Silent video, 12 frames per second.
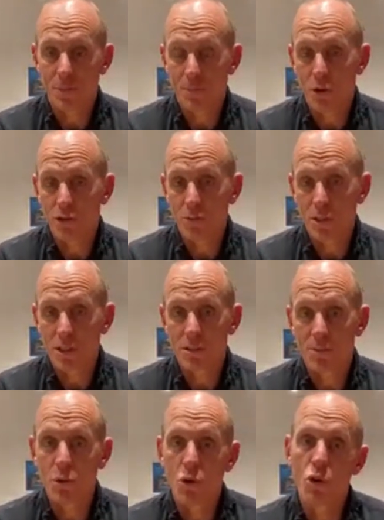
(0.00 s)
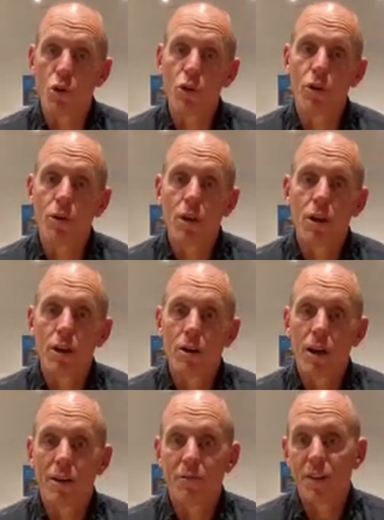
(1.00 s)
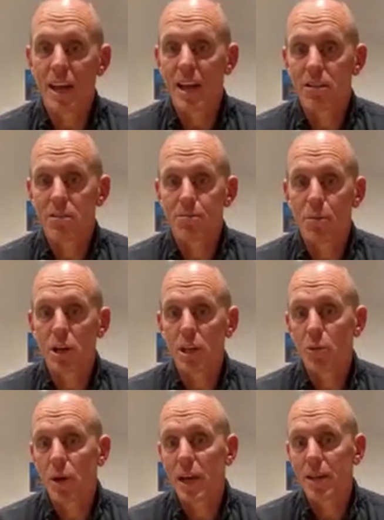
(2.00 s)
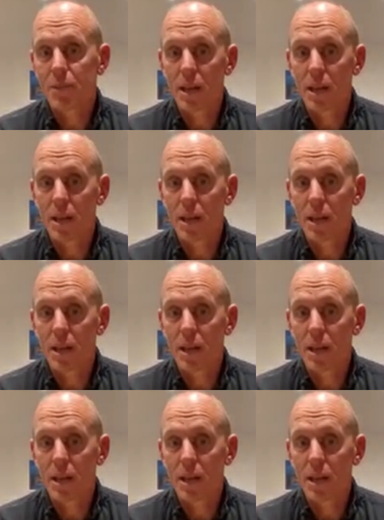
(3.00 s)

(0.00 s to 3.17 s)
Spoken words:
possibly some more advanced body weight,